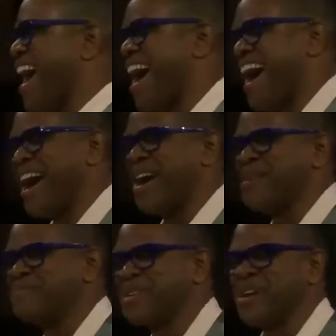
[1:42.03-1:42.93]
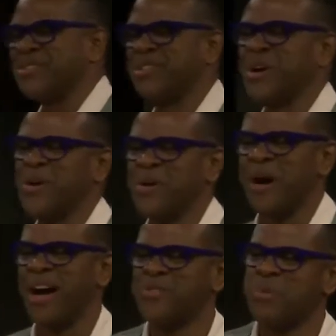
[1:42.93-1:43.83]
Um, so
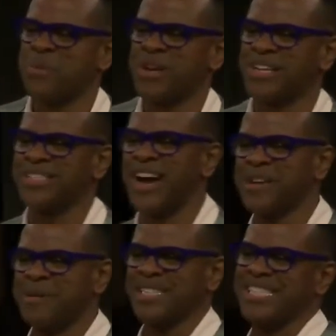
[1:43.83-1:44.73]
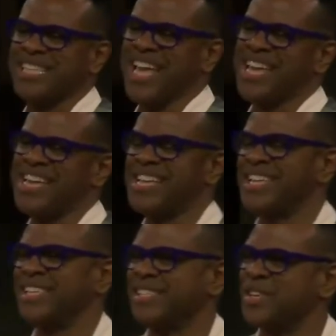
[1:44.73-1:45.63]
uh, what we're going to talk about today
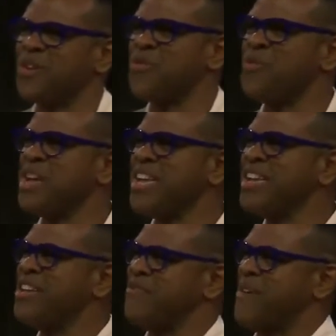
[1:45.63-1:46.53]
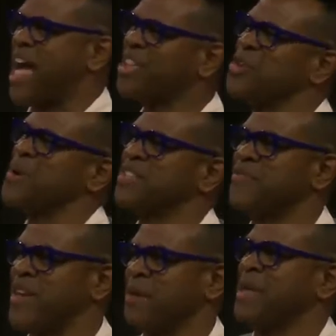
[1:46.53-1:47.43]
is revaluing the
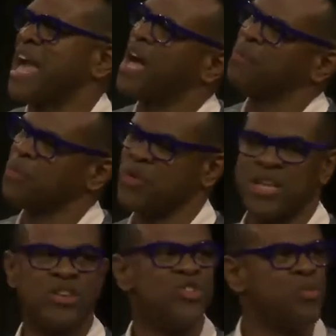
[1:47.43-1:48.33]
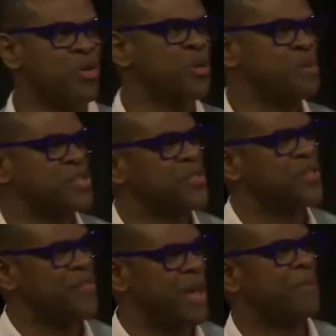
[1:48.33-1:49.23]
family album, creating a new purpose for
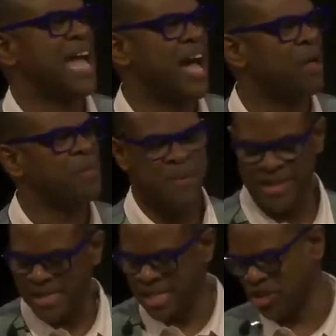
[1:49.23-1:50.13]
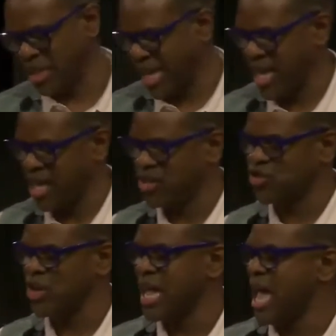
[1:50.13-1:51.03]
the family album in the digital age.